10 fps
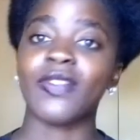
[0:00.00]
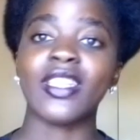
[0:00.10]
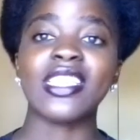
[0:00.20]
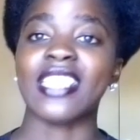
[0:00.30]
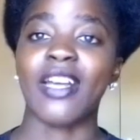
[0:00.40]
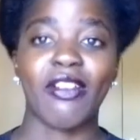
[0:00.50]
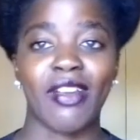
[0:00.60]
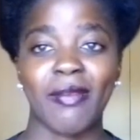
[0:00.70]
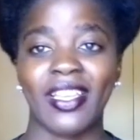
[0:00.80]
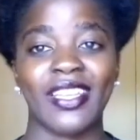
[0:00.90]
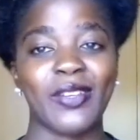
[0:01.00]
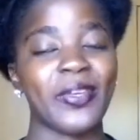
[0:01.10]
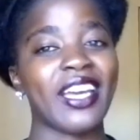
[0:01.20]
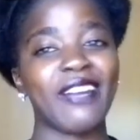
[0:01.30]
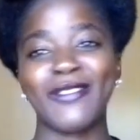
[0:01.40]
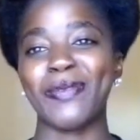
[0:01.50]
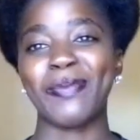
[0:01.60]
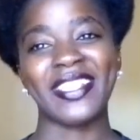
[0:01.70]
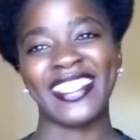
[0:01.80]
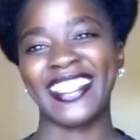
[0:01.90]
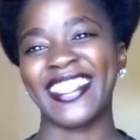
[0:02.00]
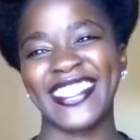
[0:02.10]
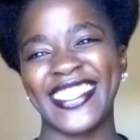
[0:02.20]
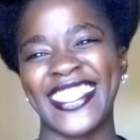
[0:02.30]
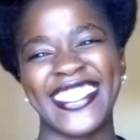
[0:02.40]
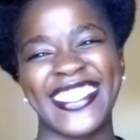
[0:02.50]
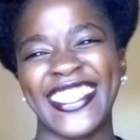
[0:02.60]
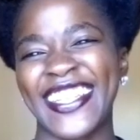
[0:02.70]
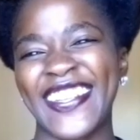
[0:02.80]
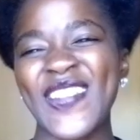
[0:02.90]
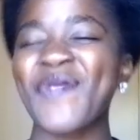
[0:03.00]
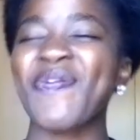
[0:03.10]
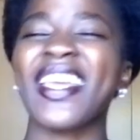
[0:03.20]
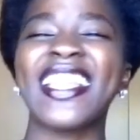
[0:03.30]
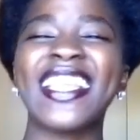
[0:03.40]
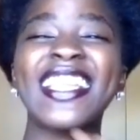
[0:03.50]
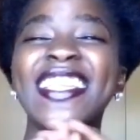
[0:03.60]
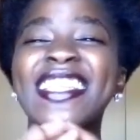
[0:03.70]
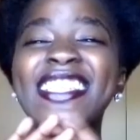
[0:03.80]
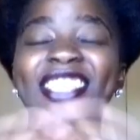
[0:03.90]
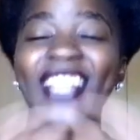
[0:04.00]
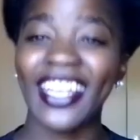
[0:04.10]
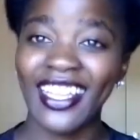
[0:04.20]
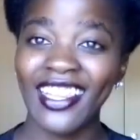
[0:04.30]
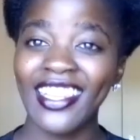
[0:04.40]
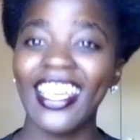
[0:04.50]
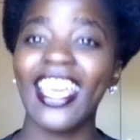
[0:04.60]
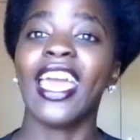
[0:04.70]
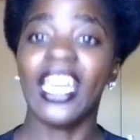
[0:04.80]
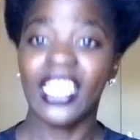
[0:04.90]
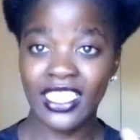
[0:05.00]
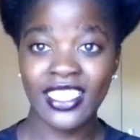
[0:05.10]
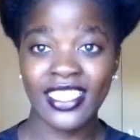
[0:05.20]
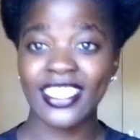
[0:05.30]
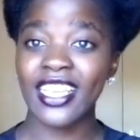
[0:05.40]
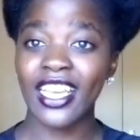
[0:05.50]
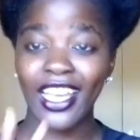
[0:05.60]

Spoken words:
This is our family. We have to build this. As in, this channel is